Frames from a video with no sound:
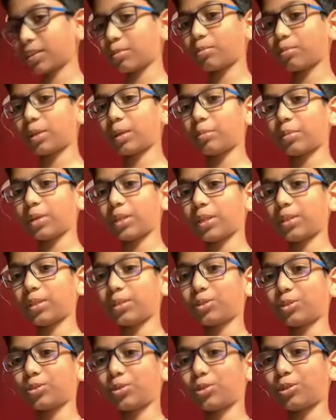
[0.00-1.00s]
think my
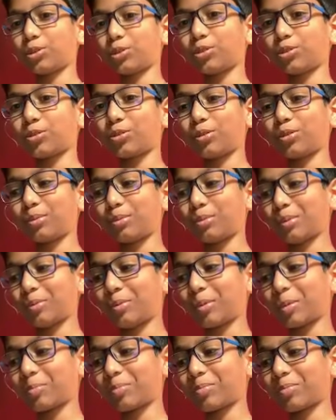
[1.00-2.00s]
mother is going to scold me
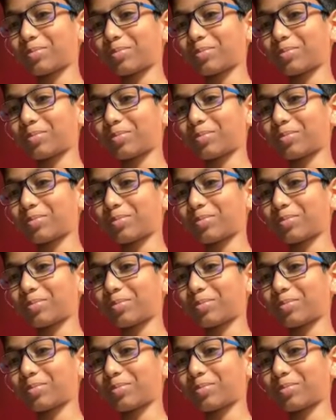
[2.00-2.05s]
now.